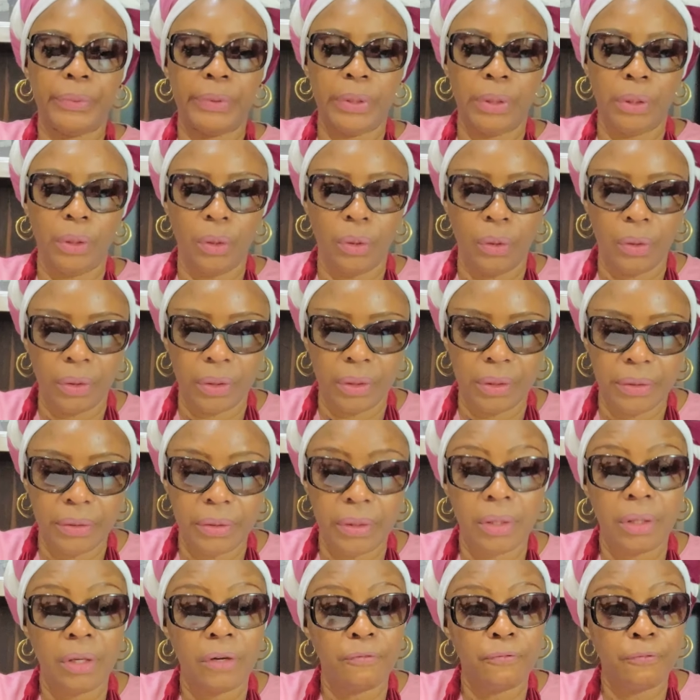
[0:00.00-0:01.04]
along
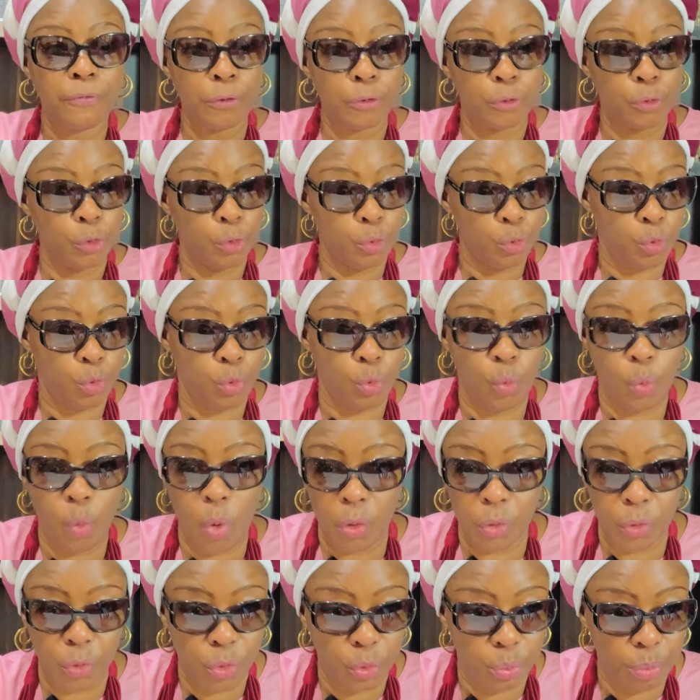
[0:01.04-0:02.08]
for those who
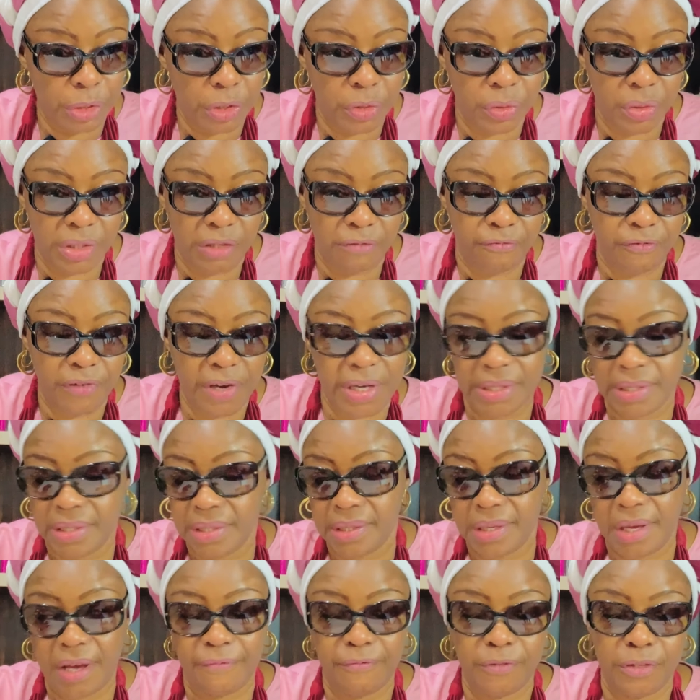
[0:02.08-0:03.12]
want to. Because the fact is,
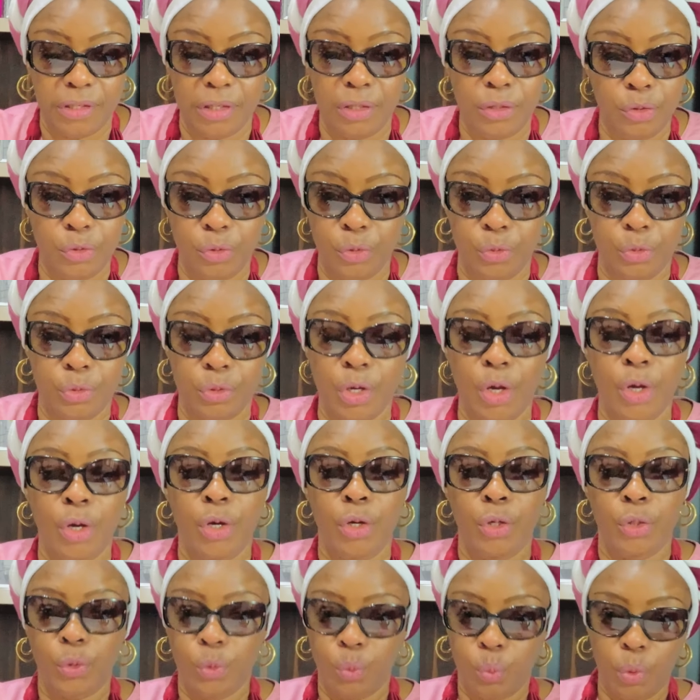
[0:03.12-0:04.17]
I've seen those
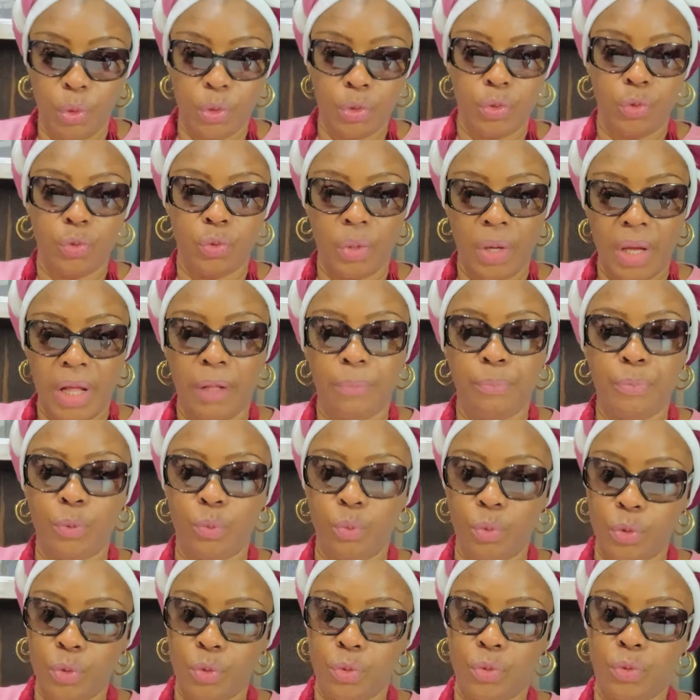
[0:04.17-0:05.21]
you want to help, you
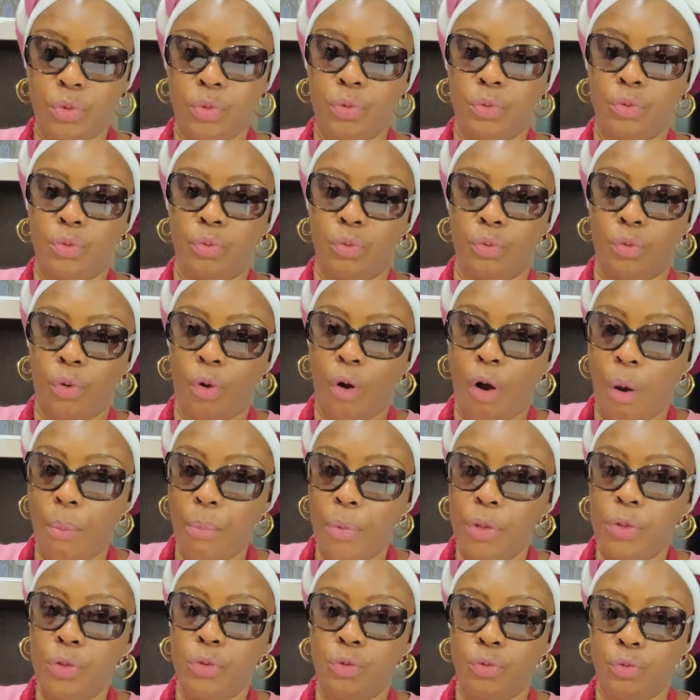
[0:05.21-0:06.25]
want to come
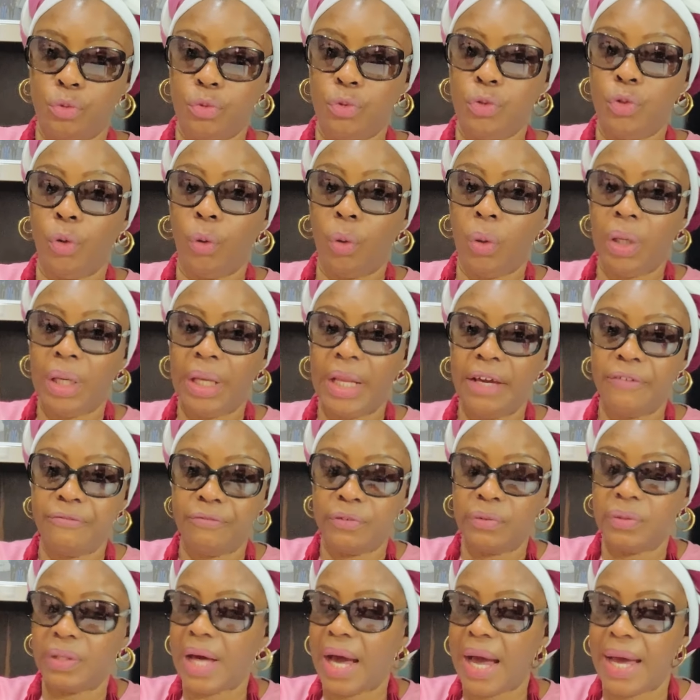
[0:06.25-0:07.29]
onto your
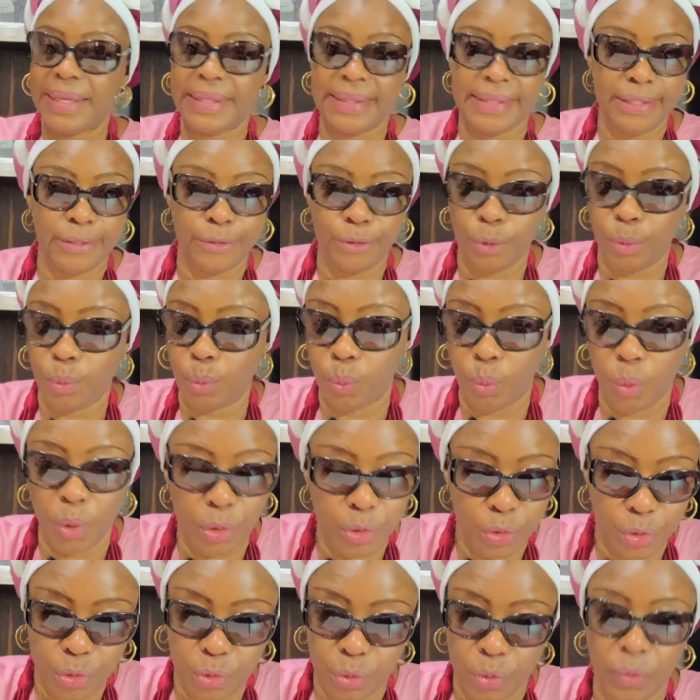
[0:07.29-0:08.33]
level, and they don't
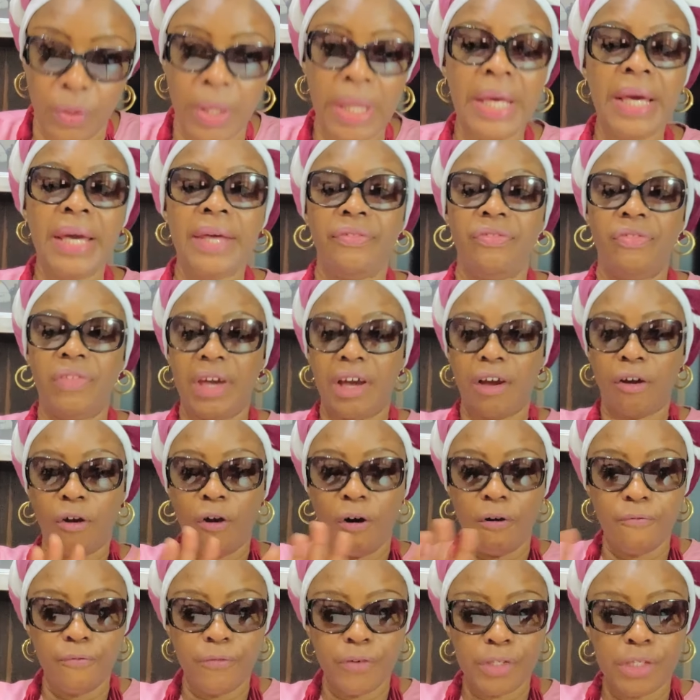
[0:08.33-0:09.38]
want to. They are
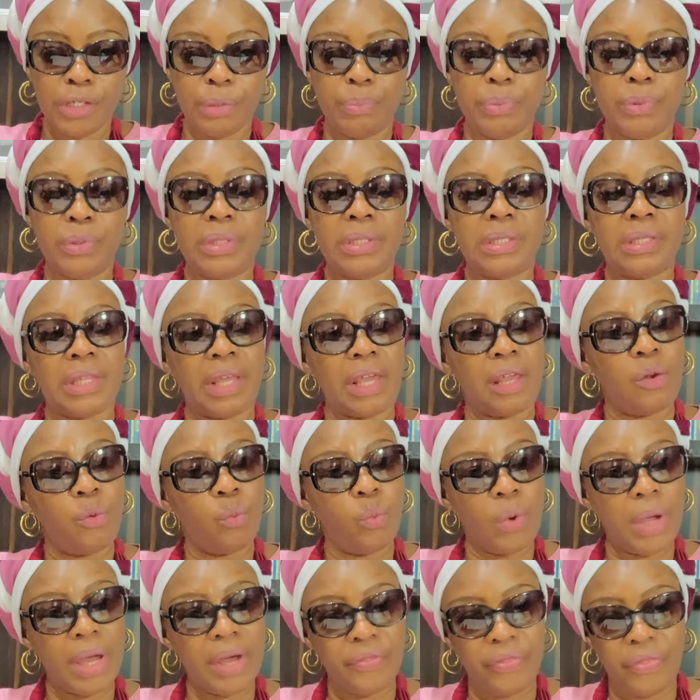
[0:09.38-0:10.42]
comfortable staying
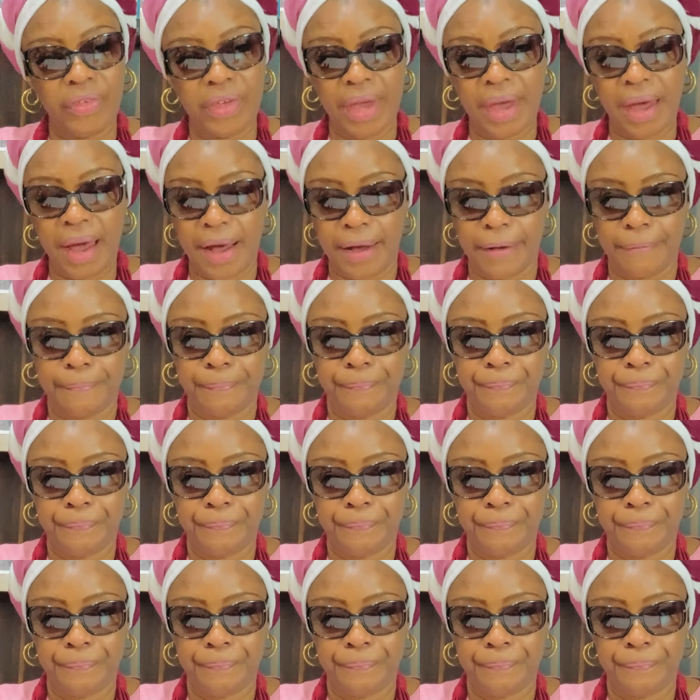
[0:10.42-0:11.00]
where they are.